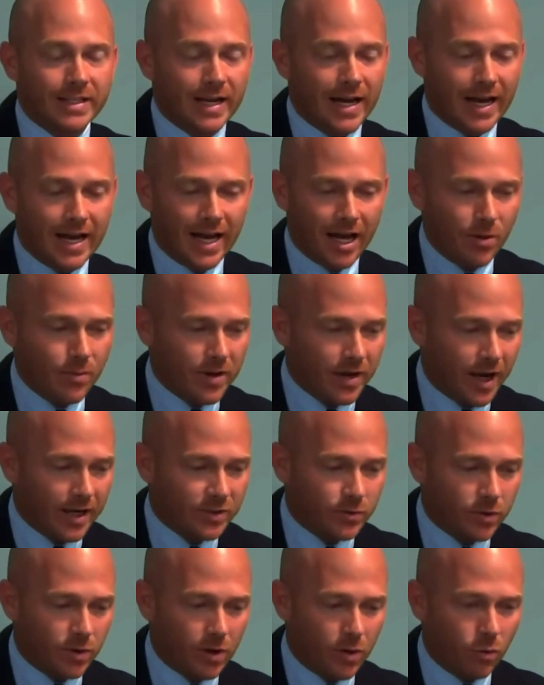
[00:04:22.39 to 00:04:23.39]
And I'll be
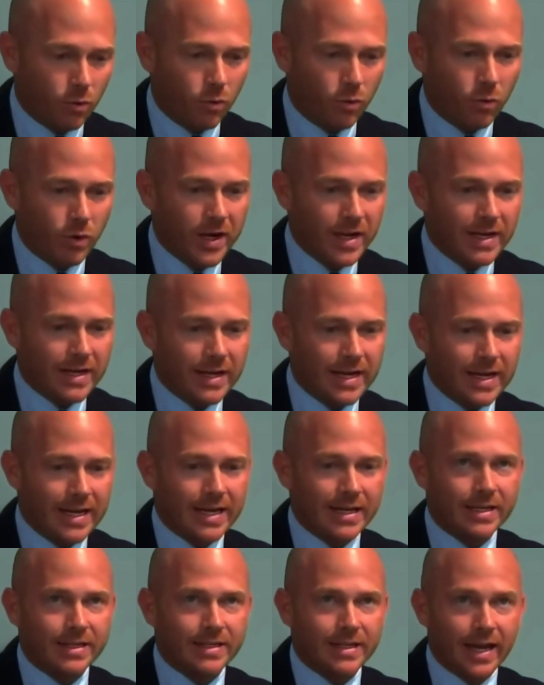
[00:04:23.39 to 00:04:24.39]
honest with you, we
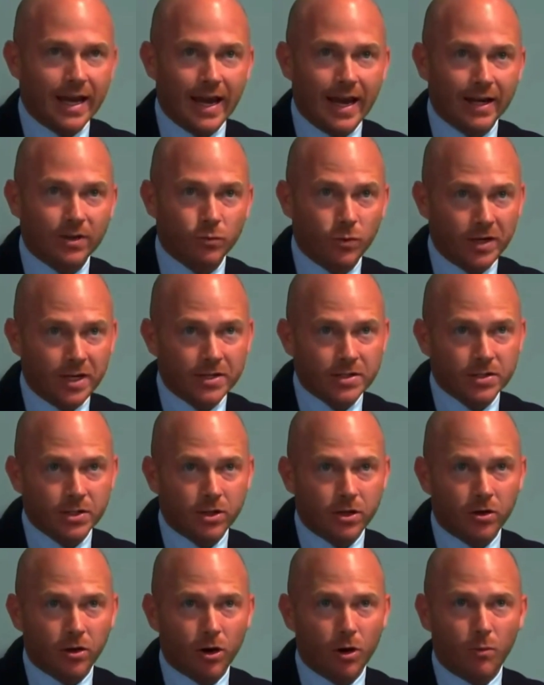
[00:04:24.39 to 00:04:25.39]
need to act. We need to
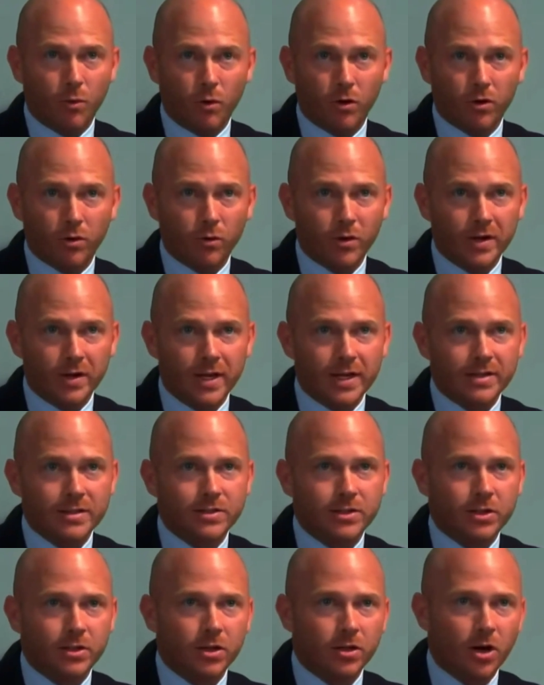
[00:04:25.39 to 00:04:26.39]
secure our border. We need to
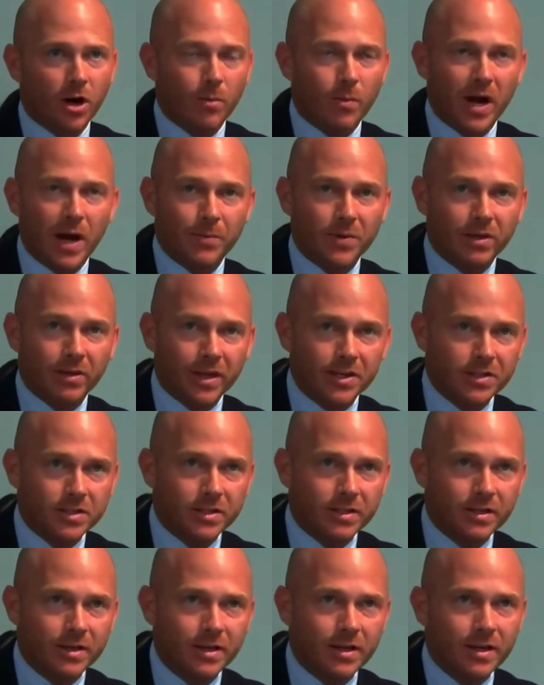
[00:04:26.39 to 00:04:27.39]
secure our
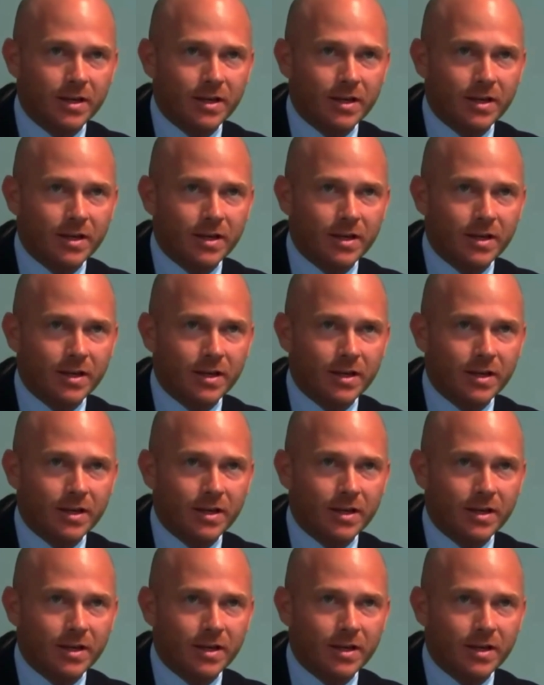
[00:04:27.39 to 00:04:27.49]
population.